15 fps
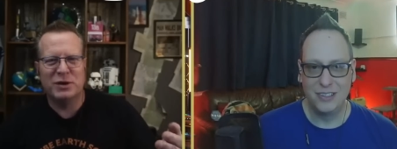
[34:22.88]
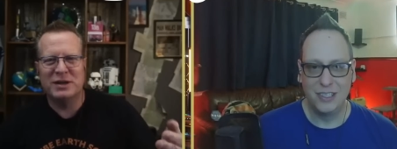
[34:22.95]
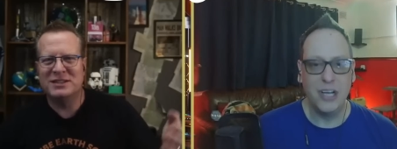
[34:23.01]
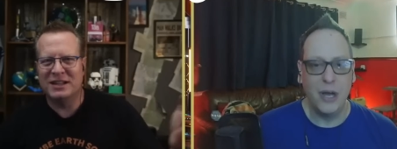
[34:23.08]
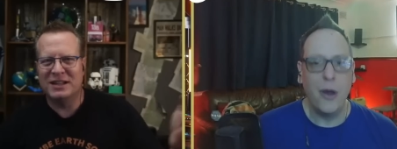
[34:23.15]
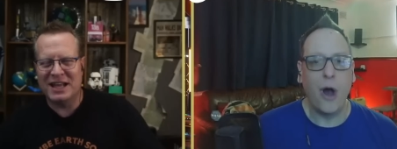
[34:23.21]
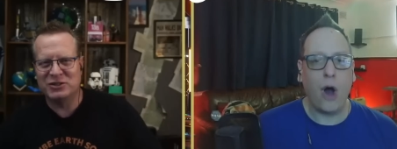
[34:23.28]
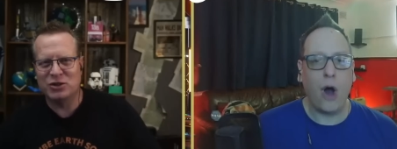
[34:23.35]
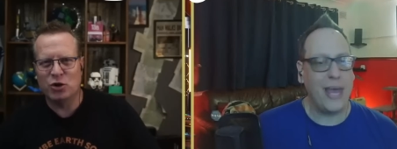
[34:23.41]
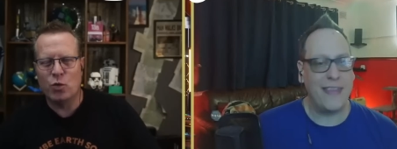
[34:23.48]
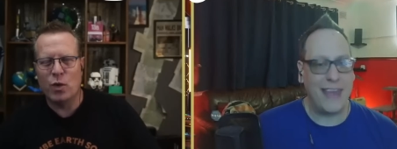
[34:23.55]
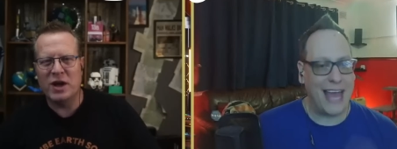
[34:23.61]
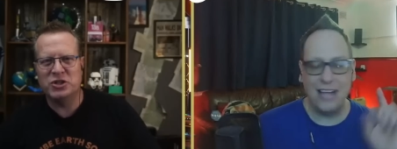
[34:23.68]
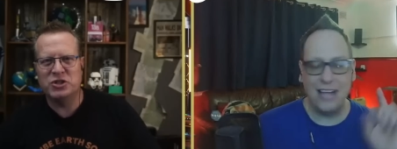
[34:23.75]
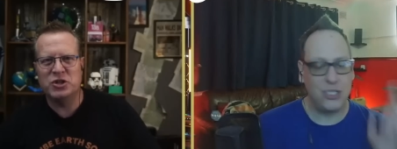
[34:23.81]
Speaker 1: right? They'll ask oh,
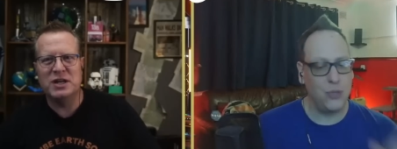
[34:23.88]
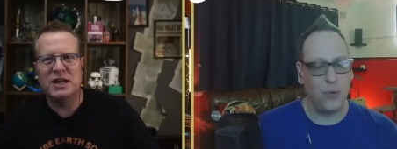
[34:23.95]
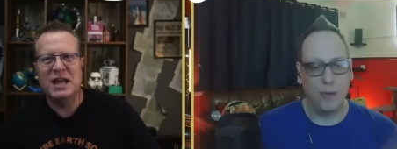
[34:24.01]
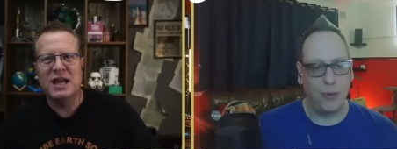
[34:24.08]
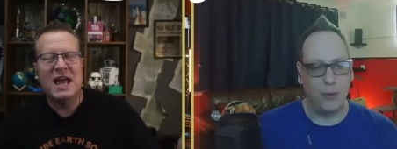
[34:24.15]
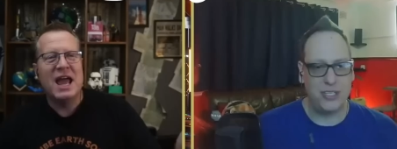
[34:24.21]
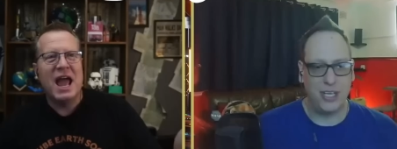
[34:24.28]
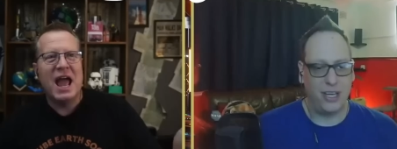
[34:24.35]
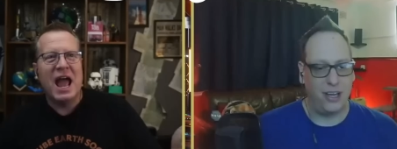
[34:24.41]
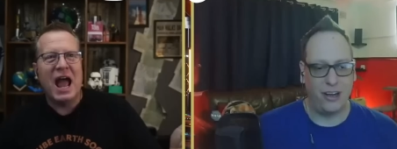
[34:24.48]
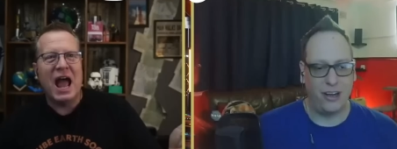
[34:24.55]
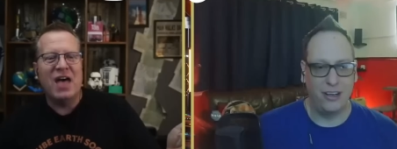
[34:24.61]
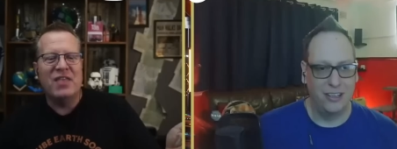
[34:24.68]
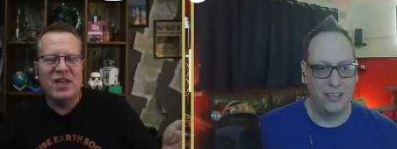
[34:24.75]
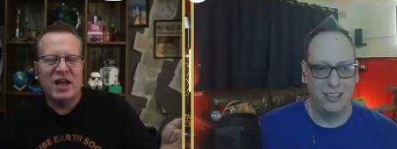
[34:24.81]
yeah, they can't do one point
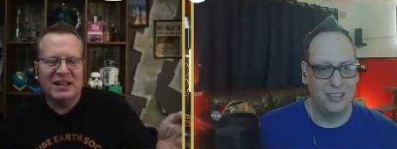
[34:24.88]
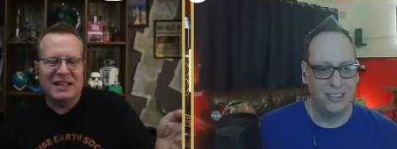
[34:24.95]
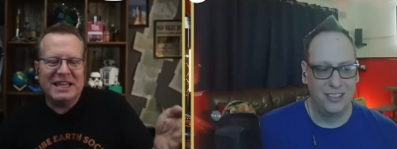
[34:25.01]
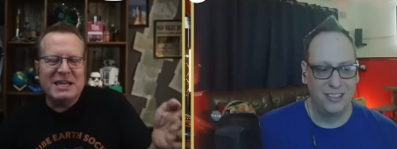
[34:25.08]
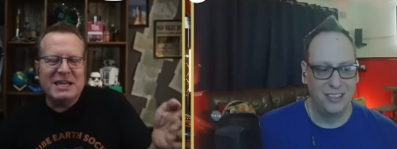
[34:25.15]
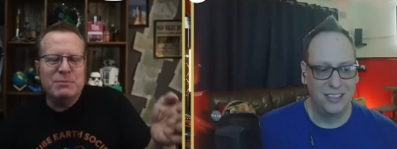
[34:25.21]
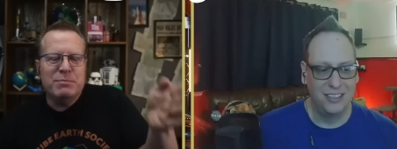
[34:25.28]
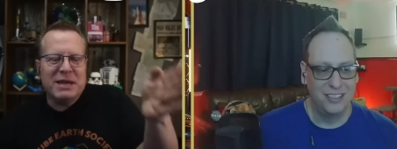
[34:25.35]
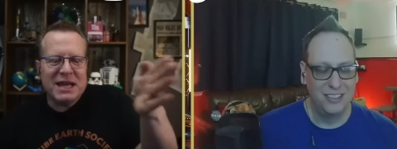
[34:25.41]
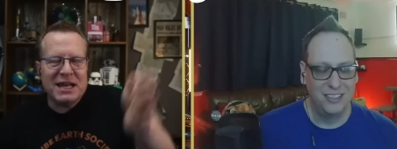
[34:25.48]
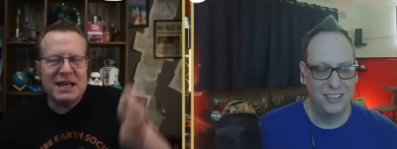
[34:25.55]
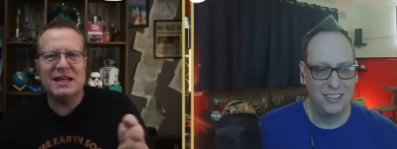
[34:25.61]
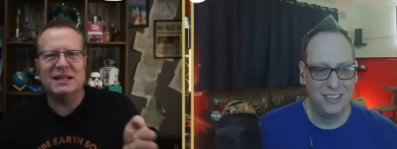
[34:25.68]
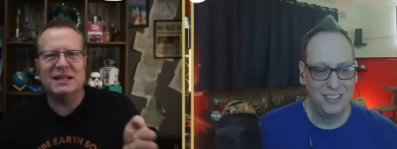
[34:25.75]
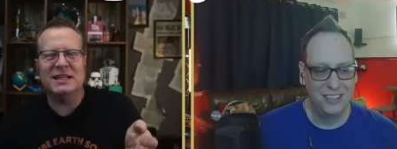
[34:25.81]
singular. And they'll
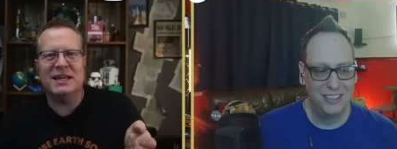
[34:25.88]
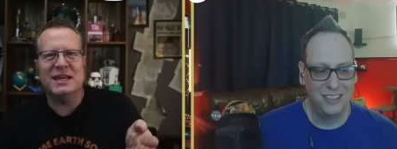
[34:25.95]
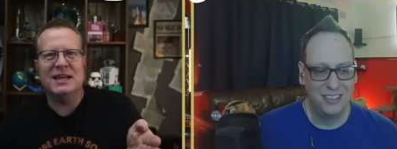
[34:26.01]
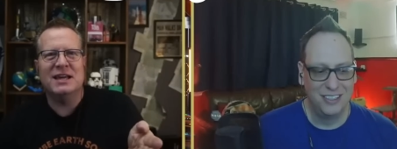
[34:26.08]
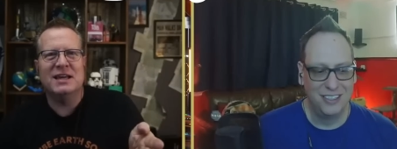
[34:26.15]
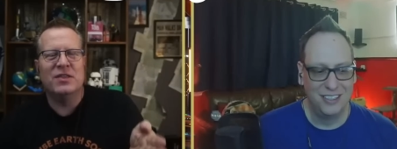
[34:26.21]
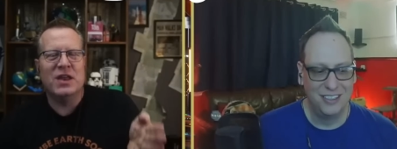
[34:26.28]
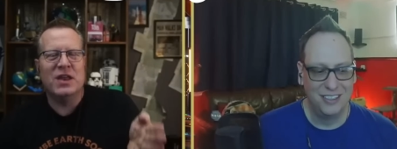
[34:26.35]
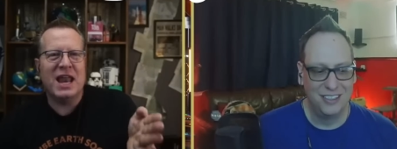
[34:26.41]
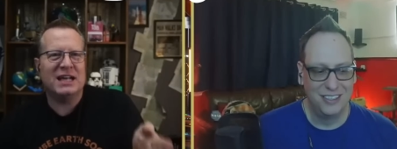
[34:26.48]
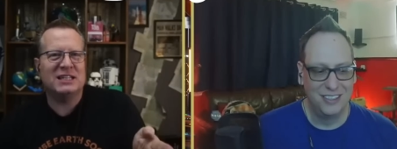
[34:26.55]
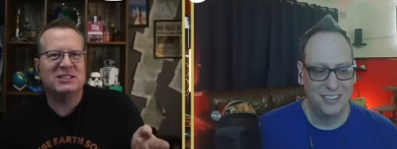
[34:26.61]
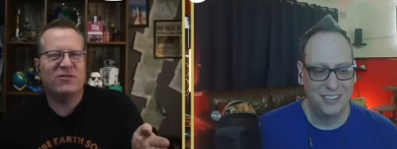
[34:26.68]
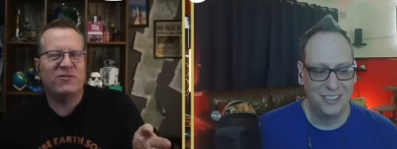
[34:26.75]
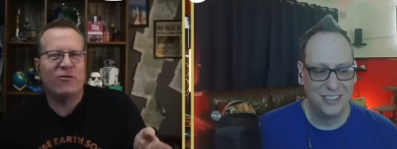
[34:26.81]
immediately, the
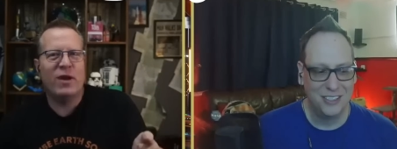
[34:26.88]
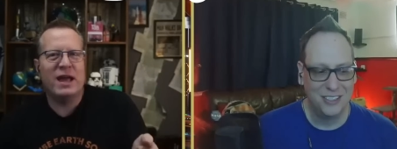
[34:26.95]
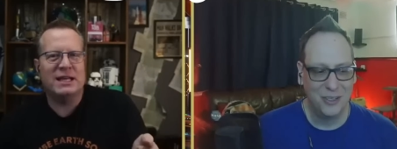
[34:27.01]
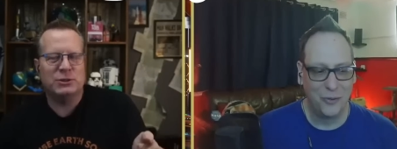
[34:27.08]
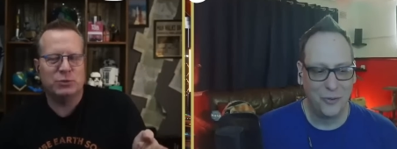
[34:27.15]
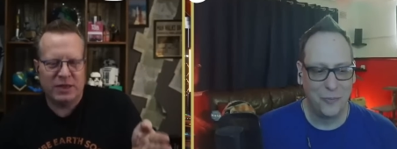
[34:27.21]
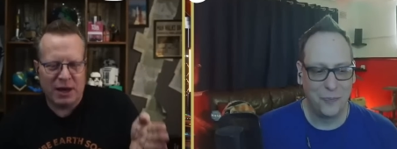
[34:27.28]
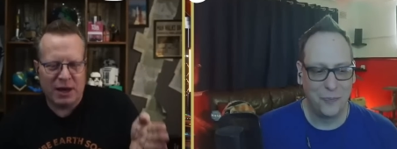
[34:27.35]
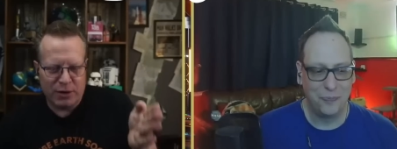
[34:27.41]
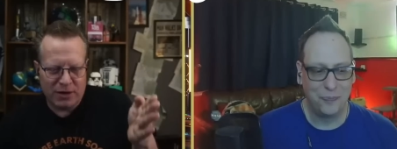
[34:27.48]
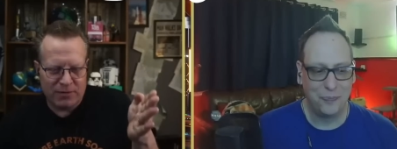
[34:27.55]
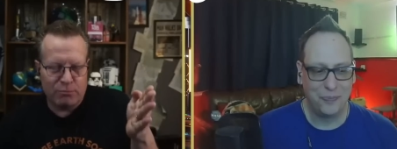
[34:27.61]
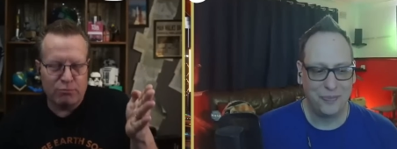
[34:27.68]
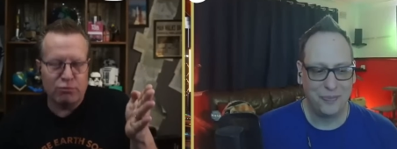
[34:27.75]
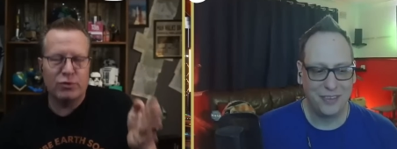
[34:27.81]
next phrase, without
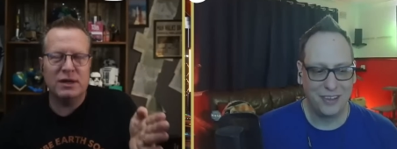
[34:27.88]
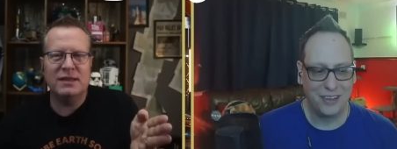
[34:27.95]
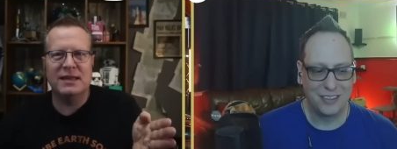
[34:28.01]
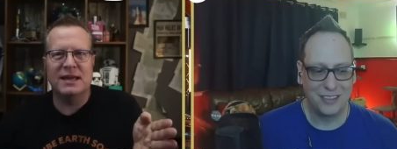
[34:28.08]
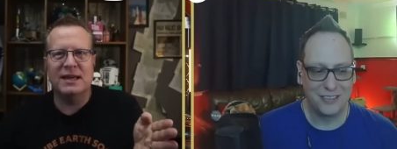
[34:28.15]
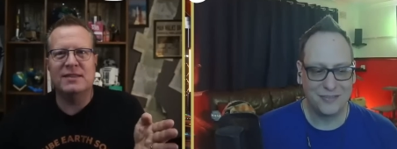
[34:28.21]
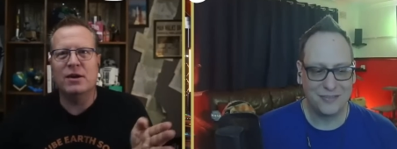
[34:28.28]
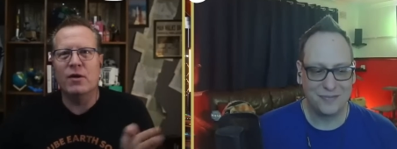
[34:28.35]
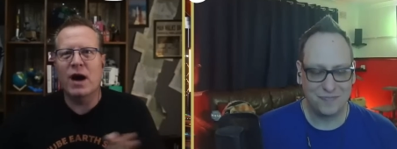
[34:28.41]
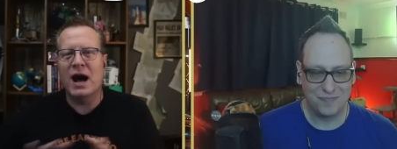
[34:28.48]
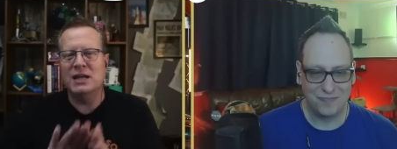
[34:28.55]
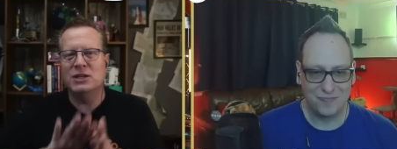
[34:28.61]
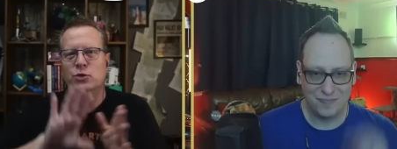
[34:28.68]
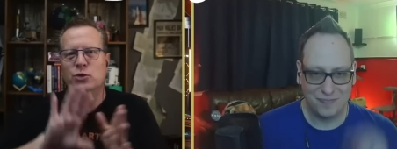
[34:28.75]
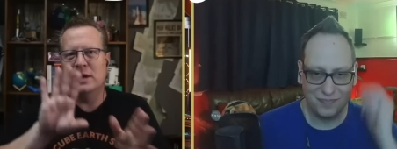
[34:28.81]
even breathing, they're
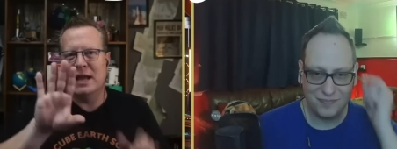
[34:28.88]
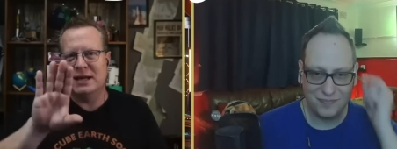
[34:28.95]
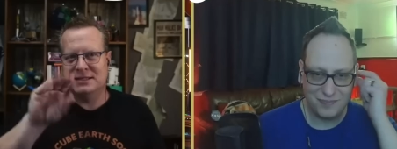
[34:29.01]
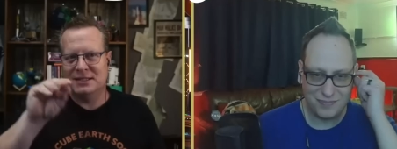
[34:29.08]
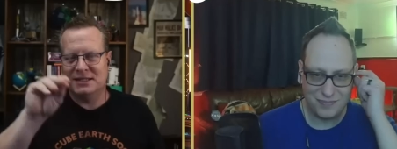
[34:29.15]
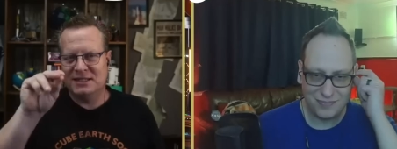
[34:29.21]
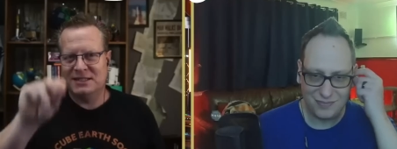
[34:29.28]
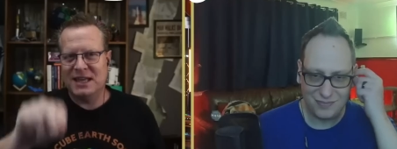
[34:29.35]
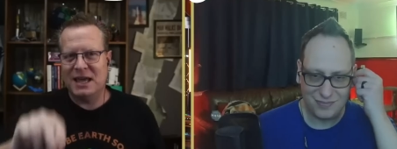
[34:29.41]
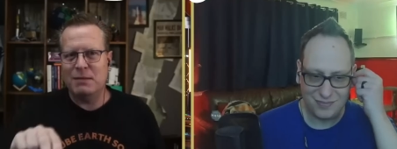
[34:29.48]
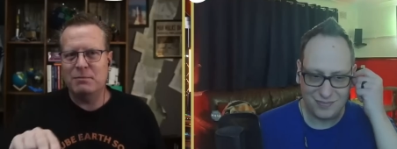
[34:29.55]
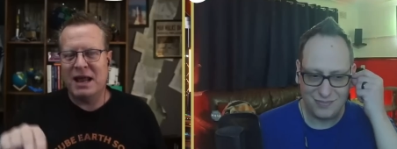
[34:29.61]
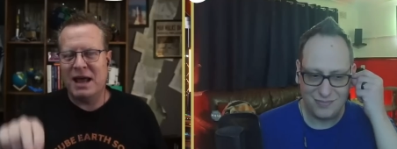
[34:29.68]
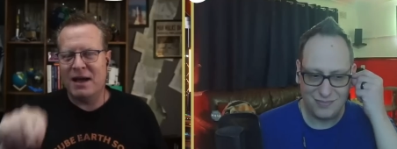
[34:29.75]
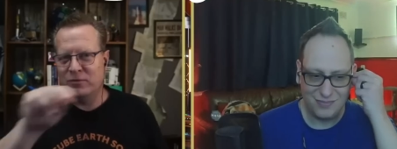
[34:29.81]
onto a next
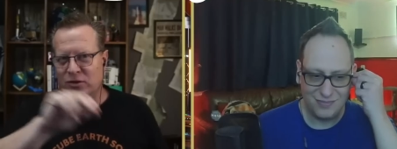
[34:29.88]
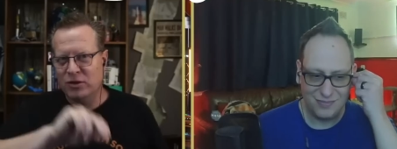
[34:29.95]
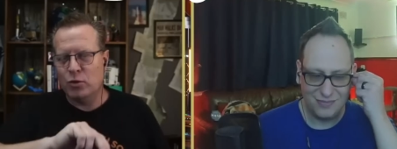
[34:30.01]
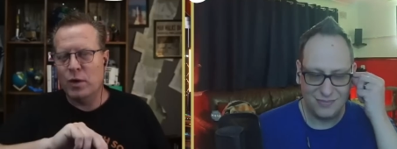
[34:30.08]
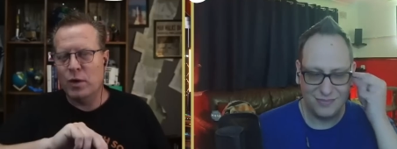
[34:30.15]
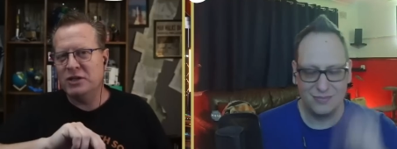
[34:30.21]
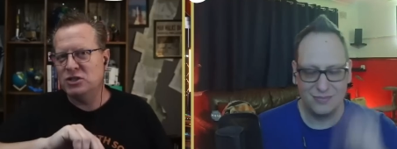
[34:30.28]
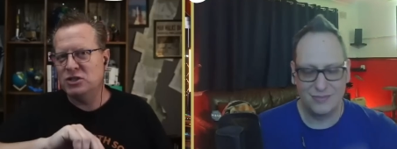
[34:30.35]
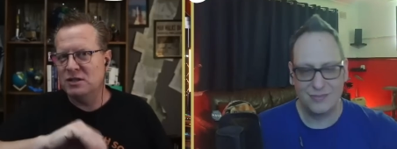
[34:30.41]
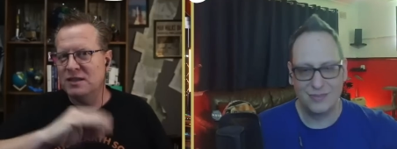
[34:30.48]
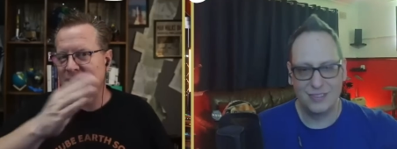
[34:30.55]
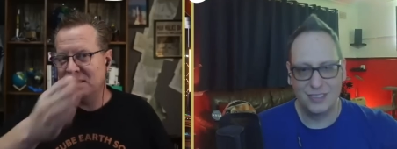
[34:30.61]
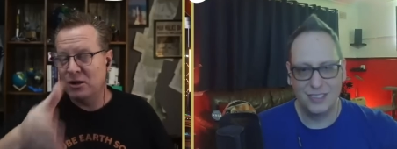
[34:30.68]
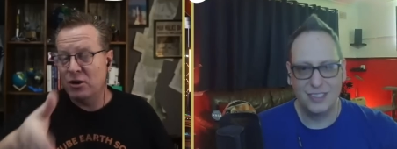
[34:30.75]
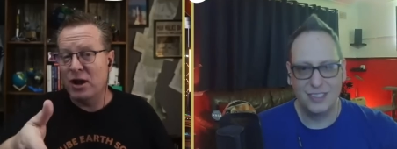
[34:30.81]
statement after the question
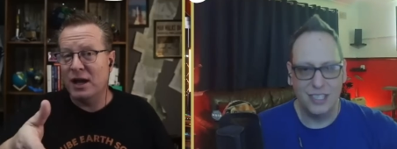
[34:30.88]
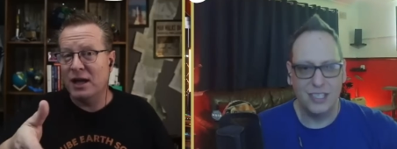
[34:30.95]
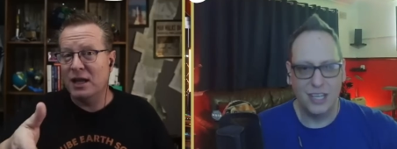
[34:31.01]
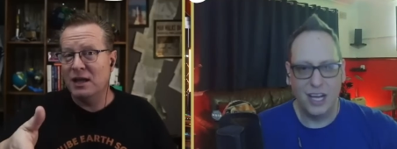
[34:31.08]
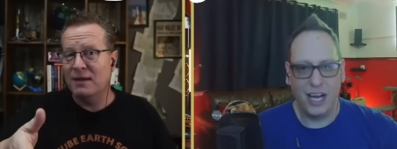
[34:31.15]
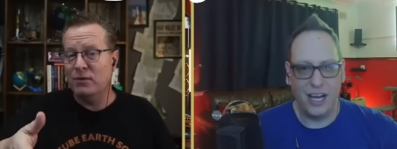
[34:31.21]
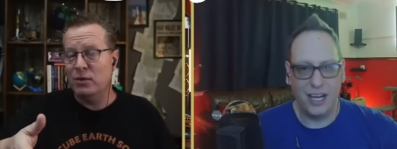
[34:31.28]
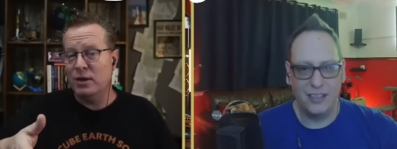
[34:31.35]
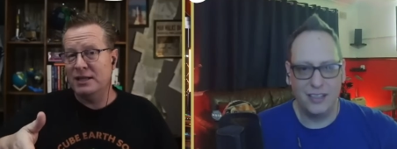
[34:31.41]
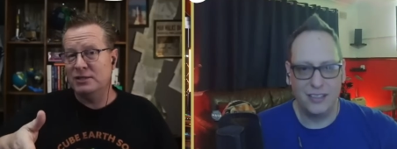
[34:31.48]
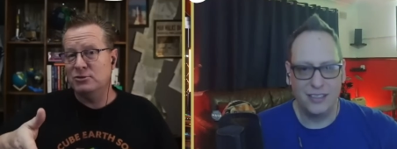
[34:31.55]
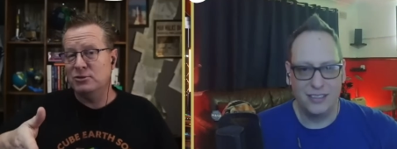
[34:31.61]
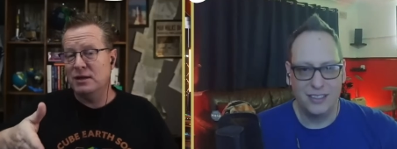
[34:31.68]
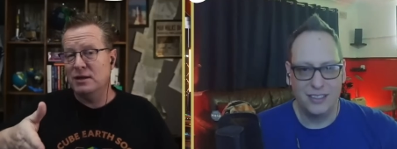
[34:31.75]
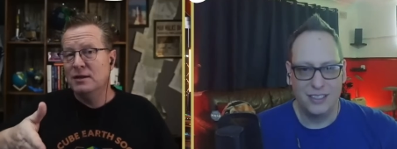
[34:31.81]
that they're not going to give you an uh-huh.
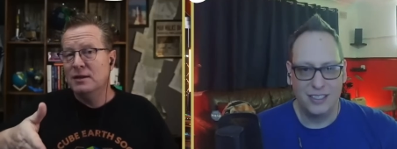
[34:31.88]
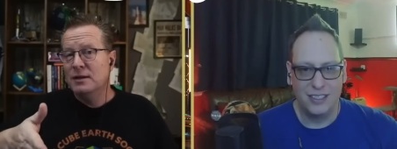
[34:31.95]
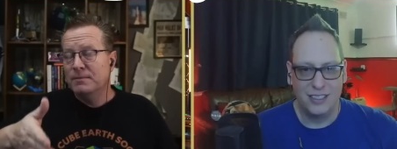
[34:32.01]
answer to.